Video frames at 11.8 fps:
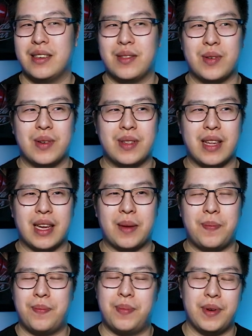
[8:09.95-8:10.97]
or
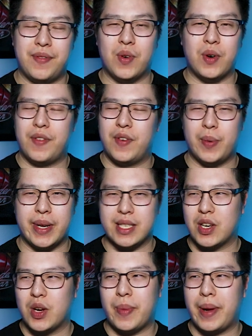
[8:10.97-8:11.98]
like before a few
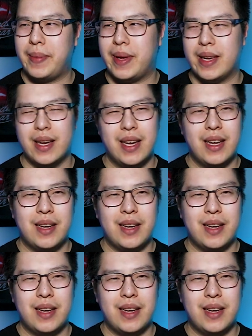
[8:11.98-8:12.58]
weeks ago, maybe,